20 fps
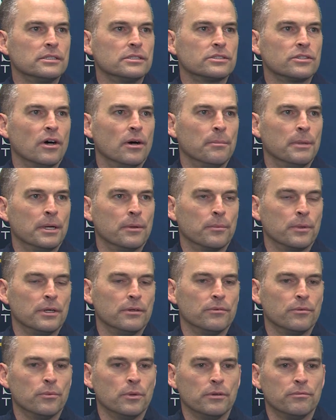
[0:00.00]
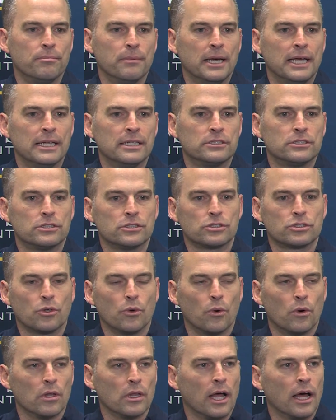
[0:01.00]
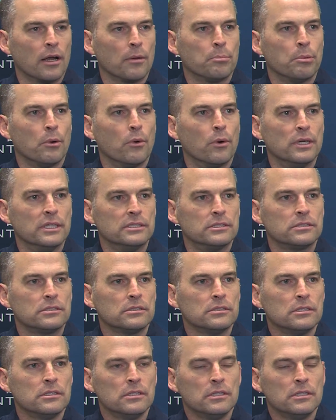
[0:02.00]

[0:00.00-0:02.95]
So, I mean, we've managed to score a lot of points